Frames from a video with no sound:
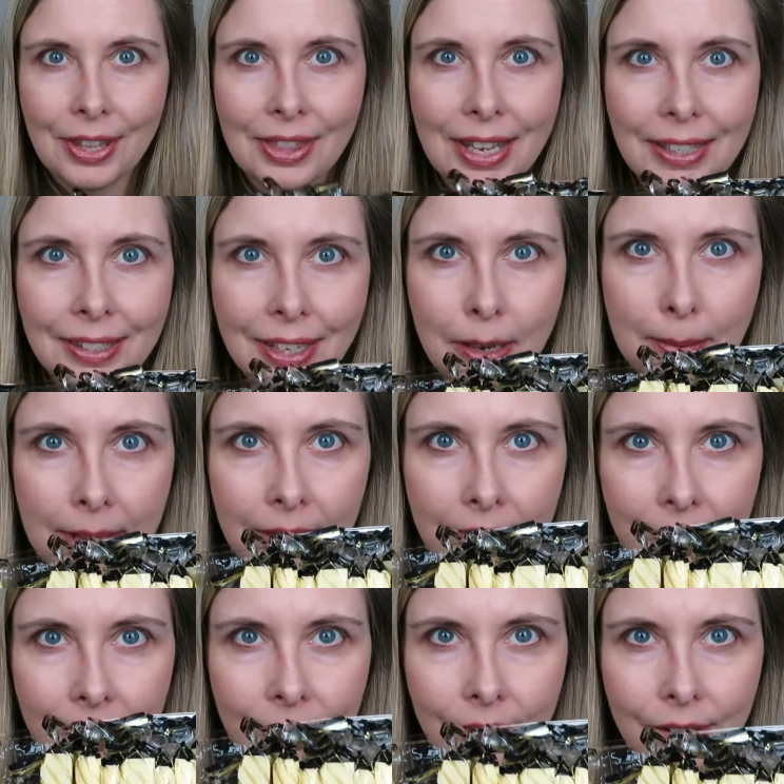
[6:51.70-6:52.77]
The nice thing about
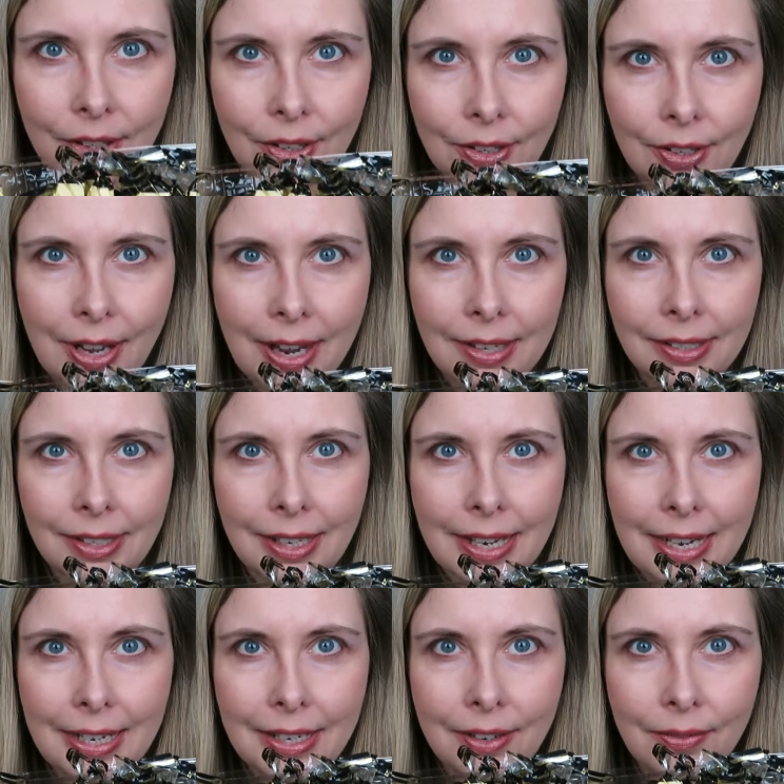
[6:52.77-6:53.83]
this is they're nice
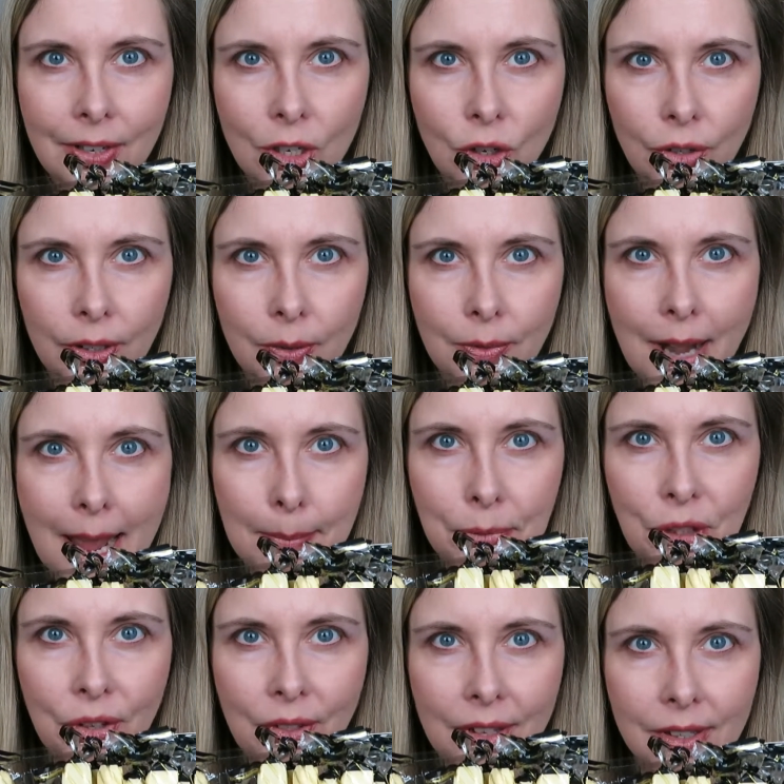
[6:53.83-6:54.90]
individually
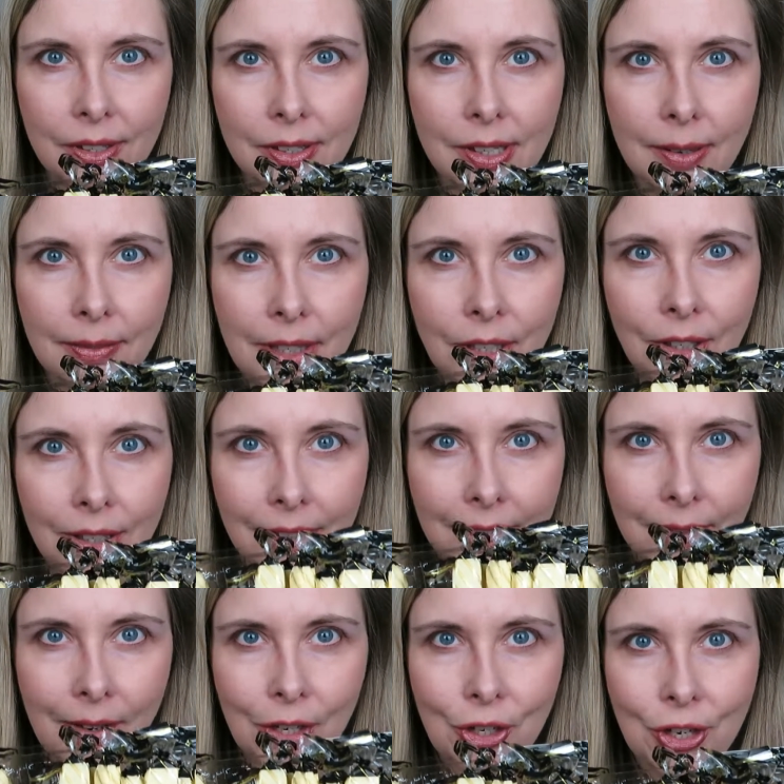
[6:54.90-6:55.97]
wrapped, so this is something you can
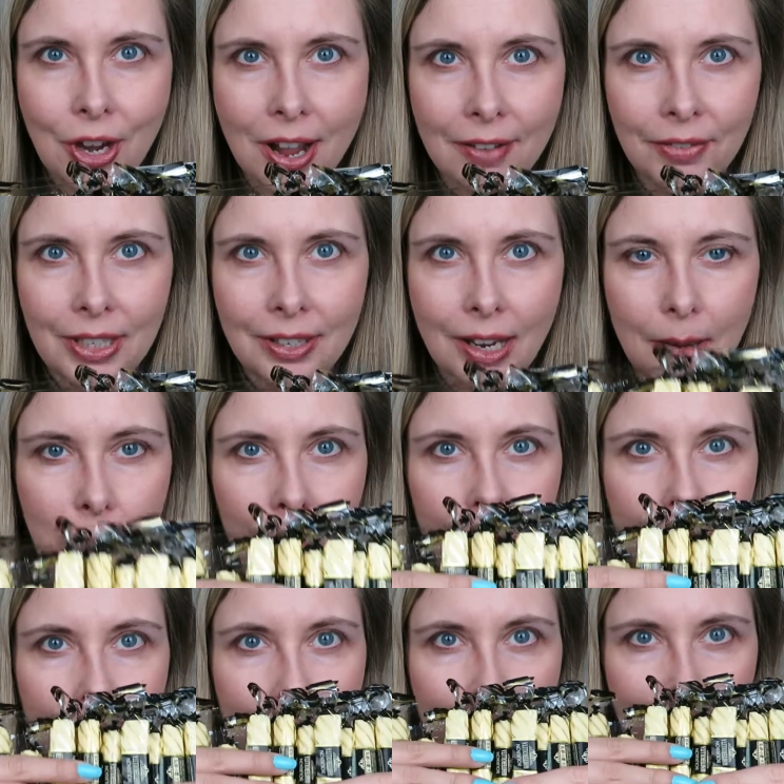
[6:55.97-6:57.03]
leave on your coffee table.